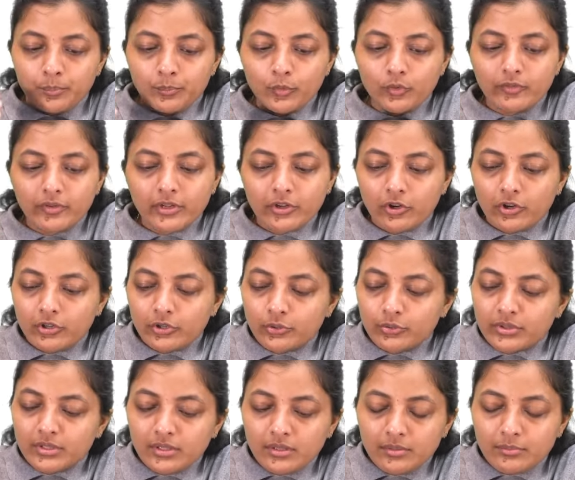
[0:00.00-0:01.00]
Moving on to
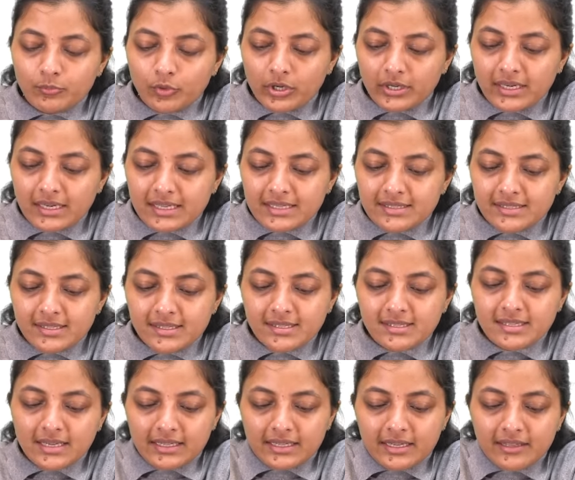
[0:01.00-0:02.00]
the model answers,
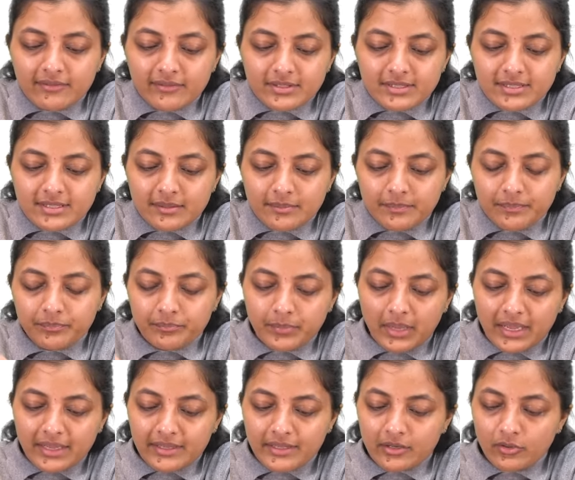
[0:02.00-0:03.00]
starting with some
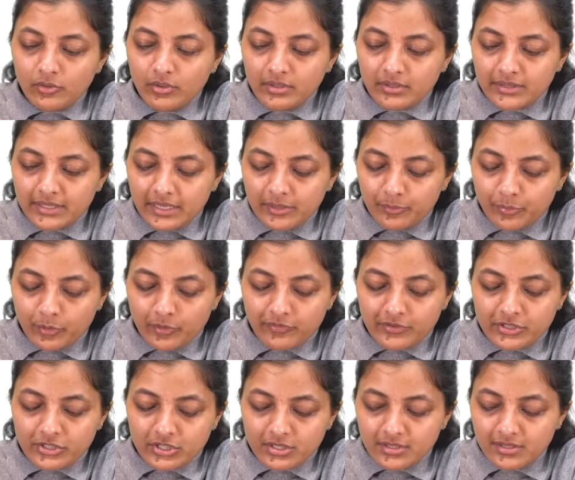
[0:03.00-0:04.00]
background, then
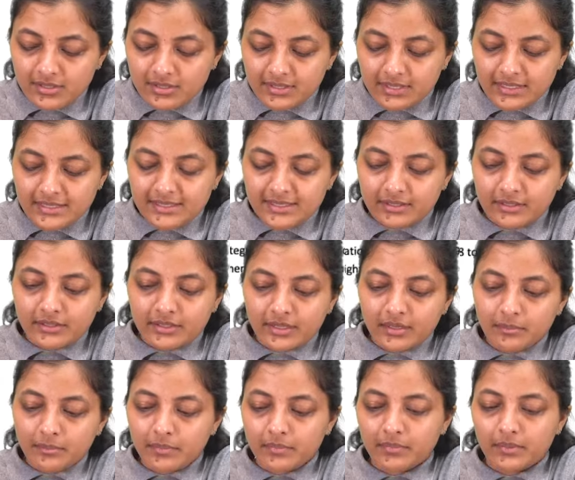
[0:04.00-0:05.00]
provisions, then
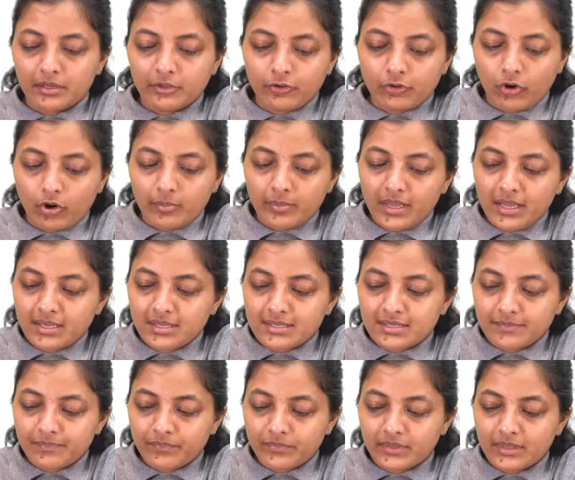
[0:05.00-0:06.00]
certain drawbacks,
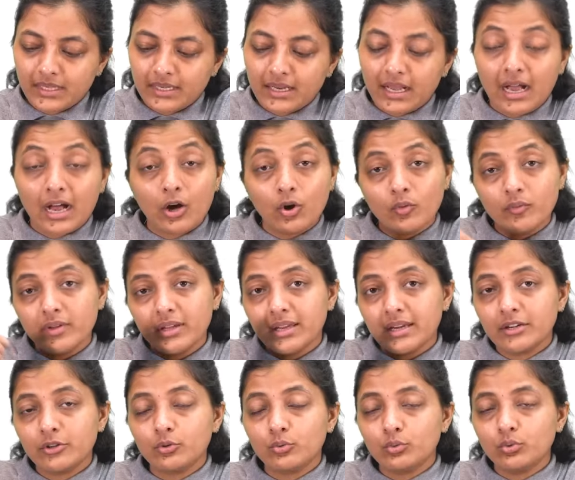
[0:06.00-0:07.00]
then how we
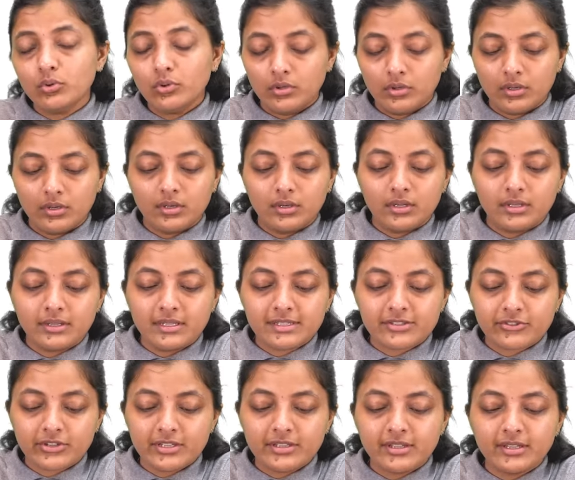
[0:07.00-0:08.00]
can do uh, the
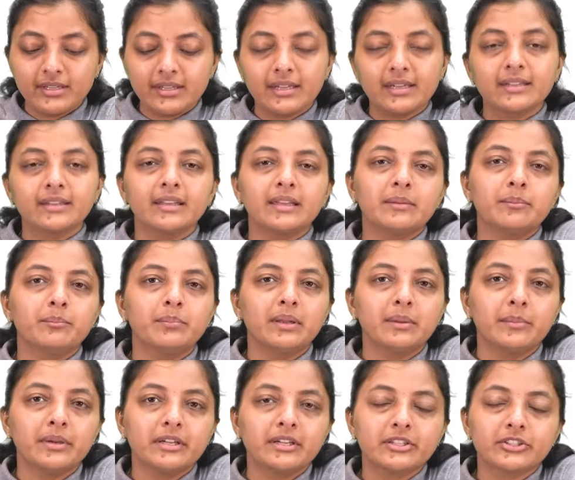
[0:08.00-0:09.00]
strengthening and the
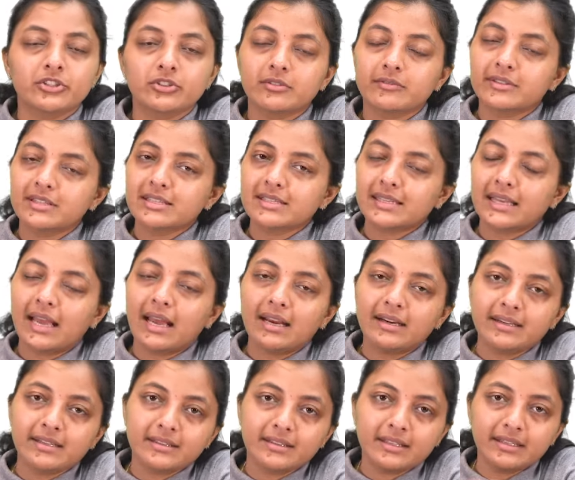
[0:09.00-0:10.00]
implementation of this
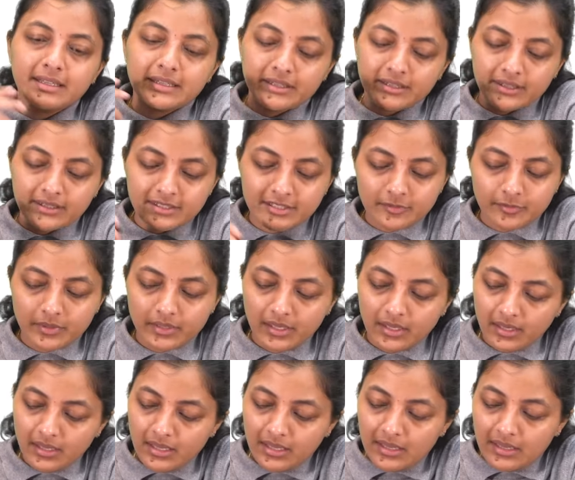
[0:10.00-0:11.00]
act in the letter and
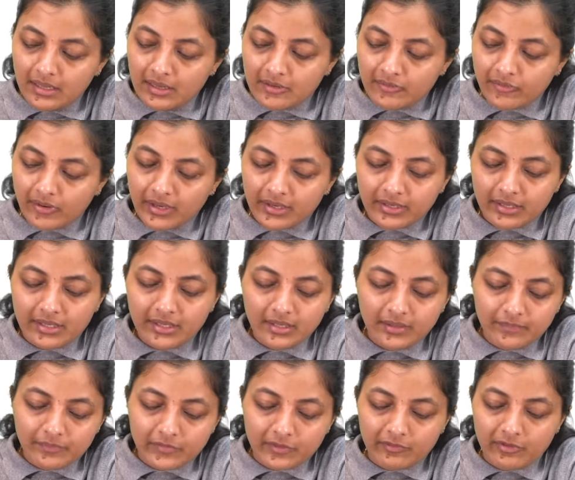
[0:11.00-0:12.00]
spirit. Finally,
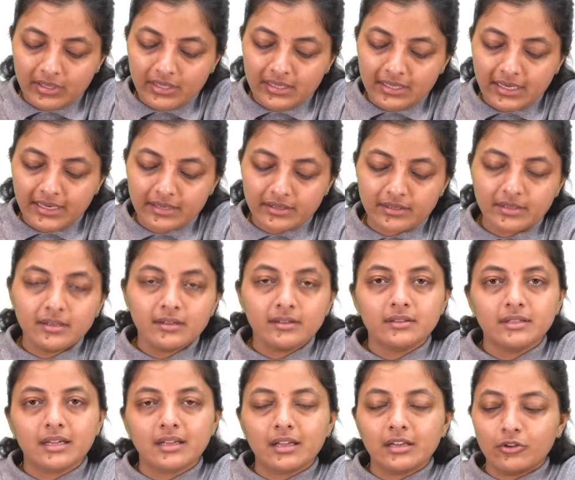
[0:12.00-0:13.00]
one liner,
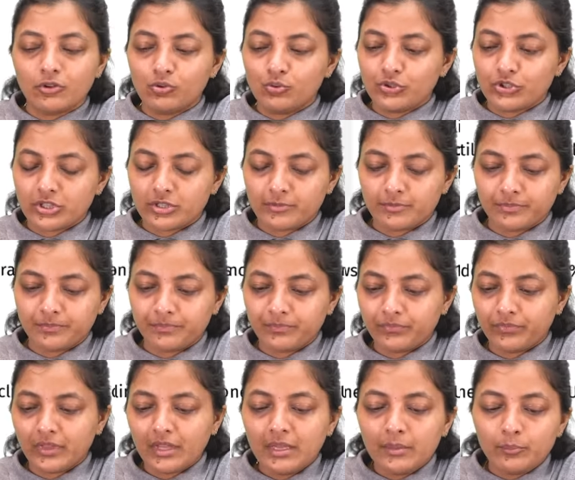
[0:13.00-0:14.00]
the conclusion.
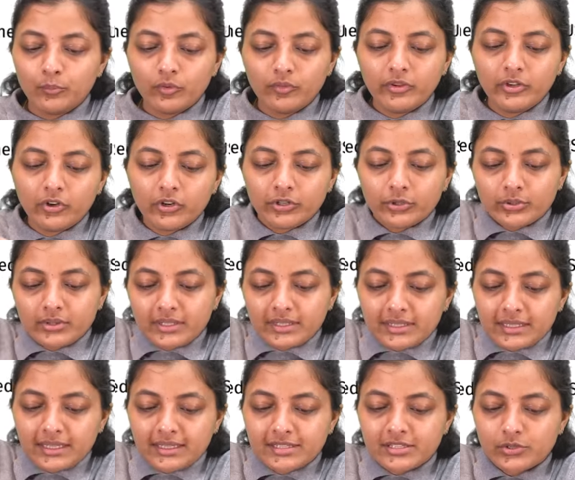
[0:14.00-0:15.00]
Moving on to the
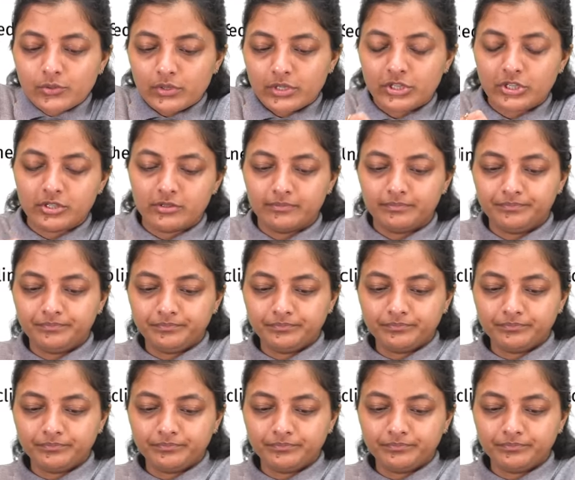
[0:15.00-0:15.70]
next question.